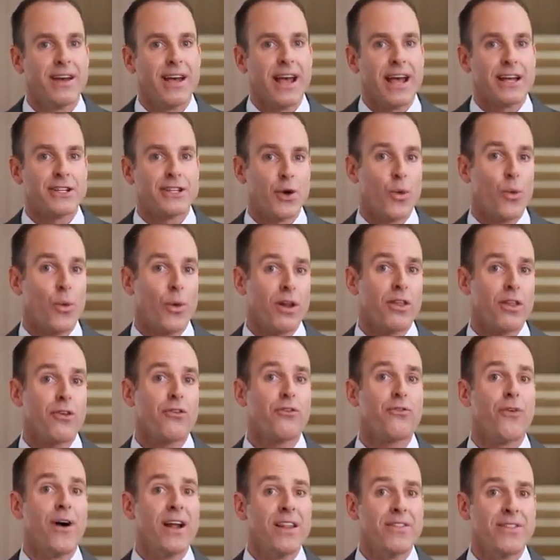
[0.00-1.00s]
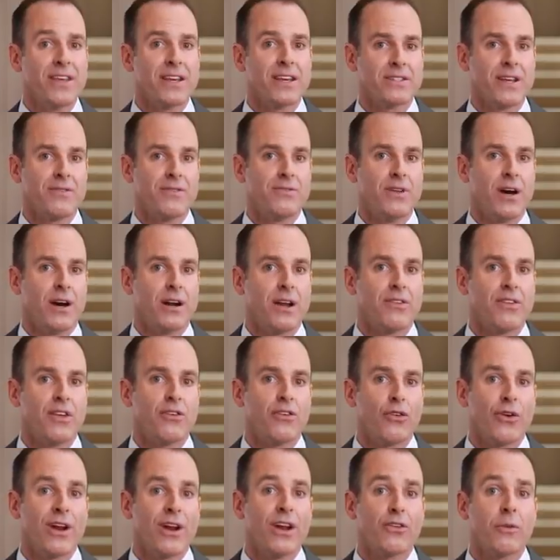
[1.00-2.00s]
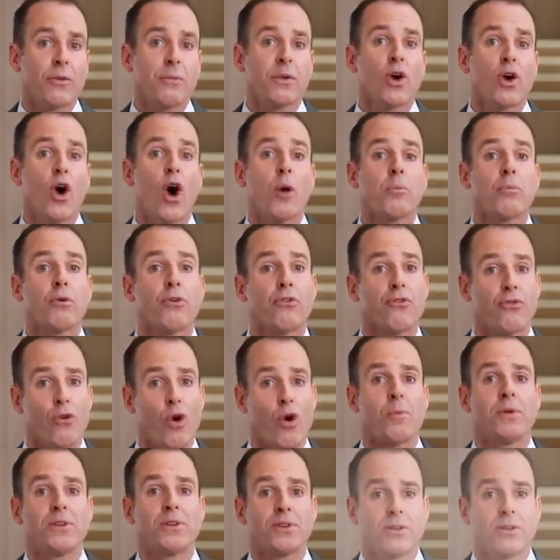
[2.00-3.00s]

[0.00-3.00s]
And so one of the fun things they've done is they've created something called Performance